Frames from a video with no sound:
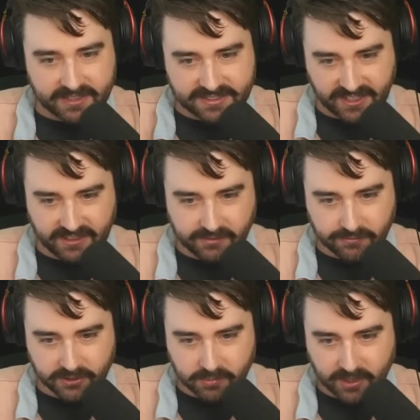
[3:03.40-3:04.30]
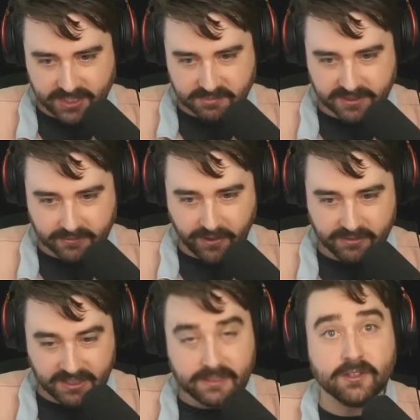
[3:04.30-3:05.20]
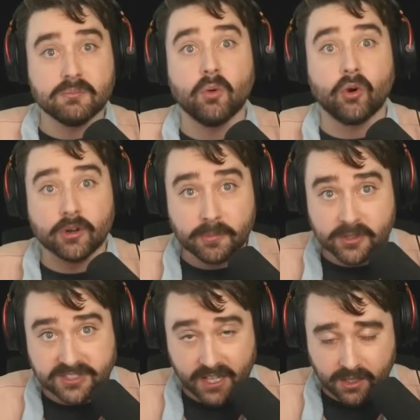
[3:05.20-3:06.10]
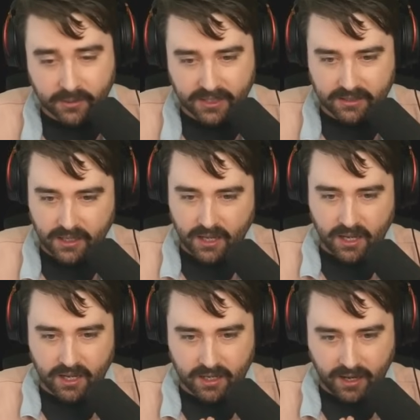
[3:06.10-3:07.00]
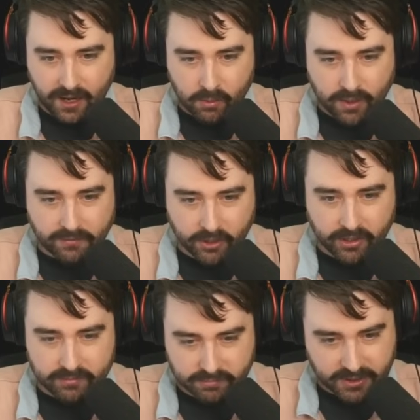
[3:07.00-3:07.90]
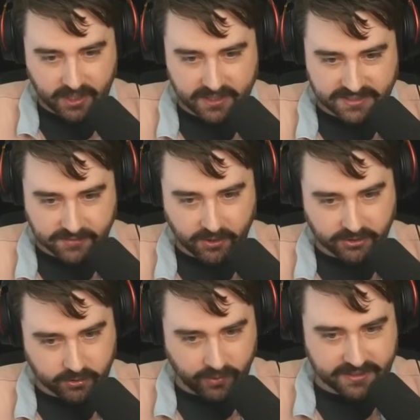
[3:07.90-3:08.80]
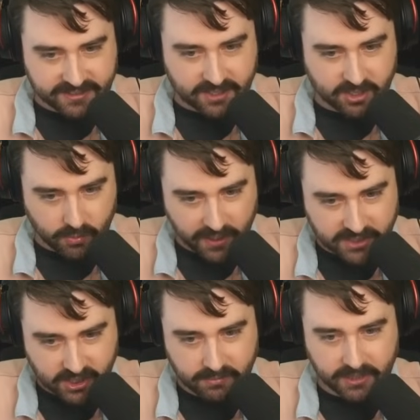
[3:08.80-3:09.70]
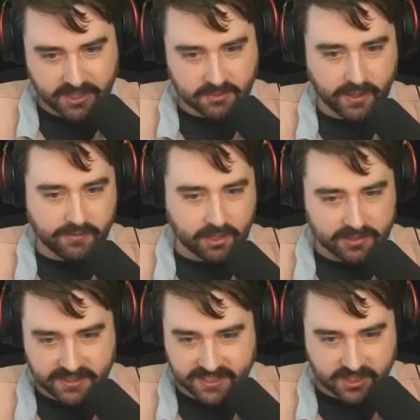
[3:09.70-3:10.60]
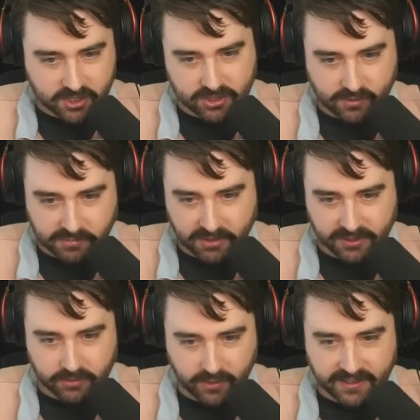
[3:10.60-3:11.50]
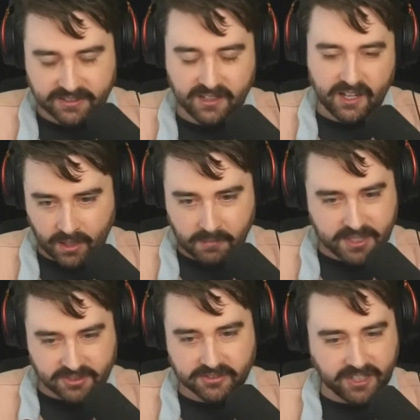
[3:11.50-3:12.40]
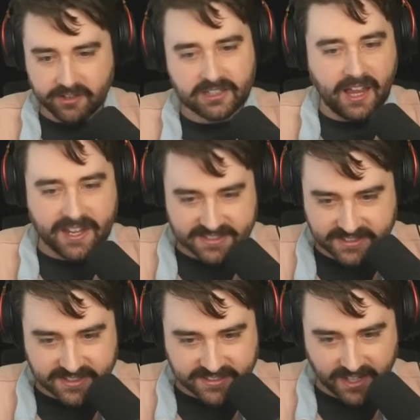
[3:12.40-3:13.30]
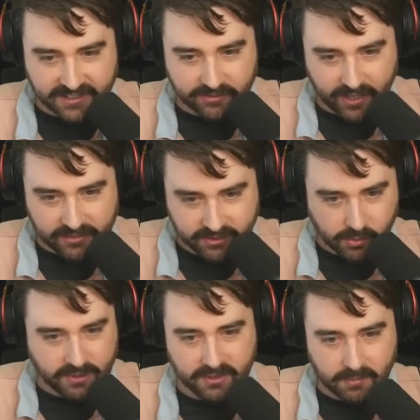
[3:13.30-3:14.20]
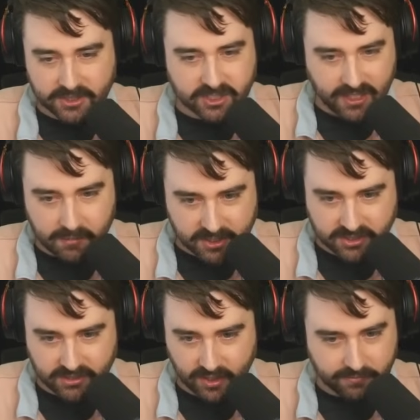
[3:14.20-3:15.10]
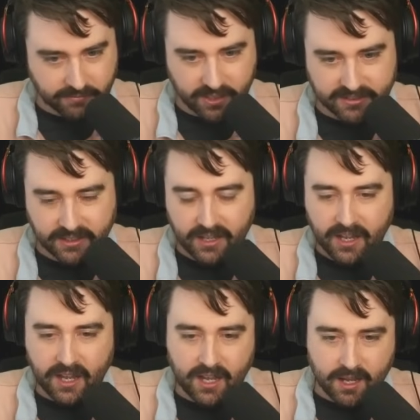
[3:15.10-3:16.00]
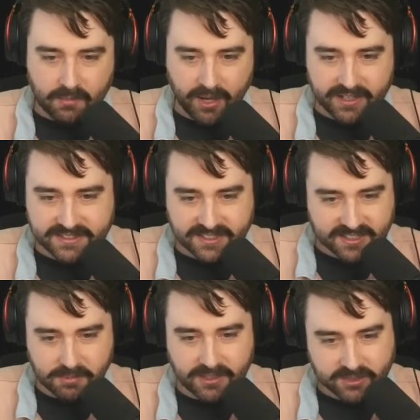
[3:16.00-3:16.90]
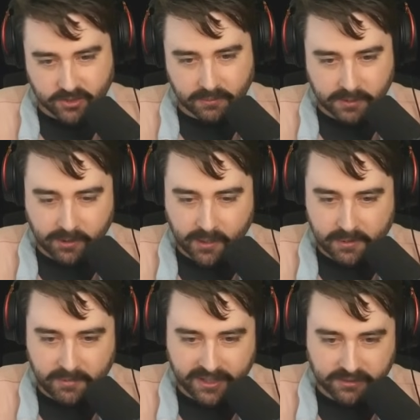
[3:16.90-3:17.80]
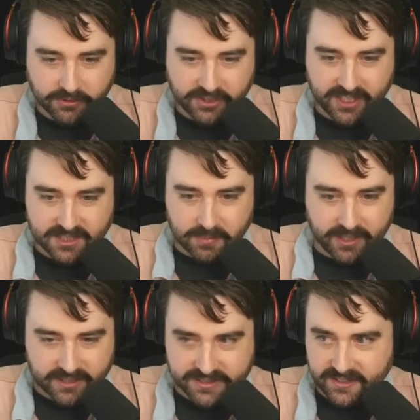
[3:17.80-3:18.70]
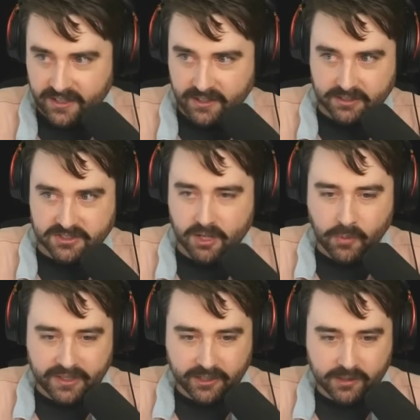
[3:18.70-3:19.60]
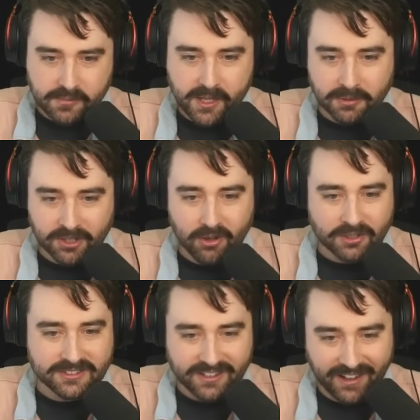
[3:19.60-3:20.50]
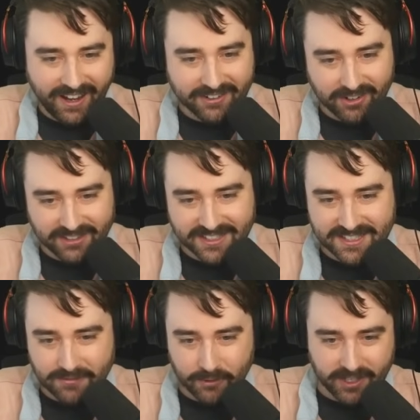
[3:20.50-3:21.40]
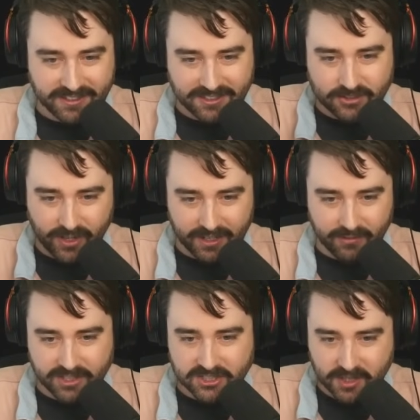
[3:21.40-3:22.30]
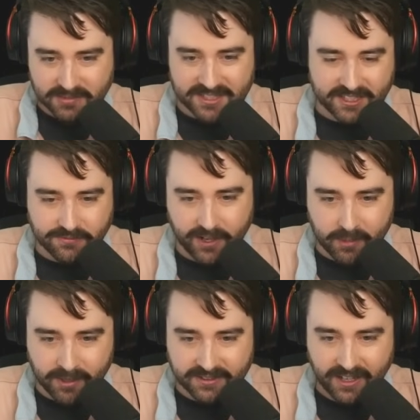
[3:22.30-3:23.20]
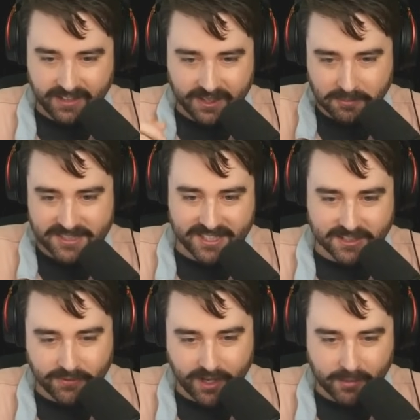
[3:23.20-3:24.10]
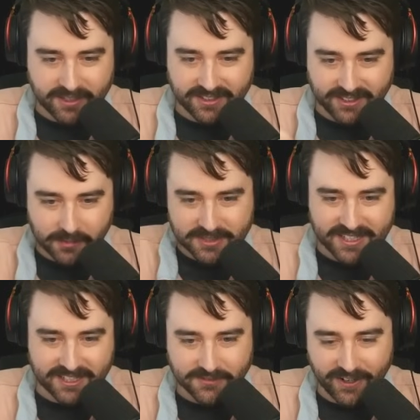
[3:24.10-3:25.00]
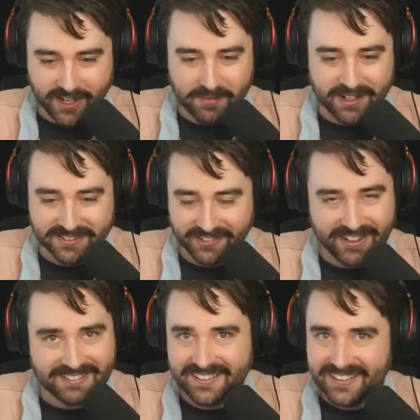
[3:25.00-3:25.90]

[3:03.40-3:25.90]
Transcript: excited for the prospect of having even more burst AoE. However, because of our threat situation, because we have all of these issues with pulling threat, and because our entire class is designed around doing a bunch of damage up front, I could see this being extremely problematic for tanks because there's no way they're going to be able to hold aggro on this if we're hitting Dragon Rage, tip the scales Fire Breath, tip the scales Fire Breath, tip the scales Fire Breath, right?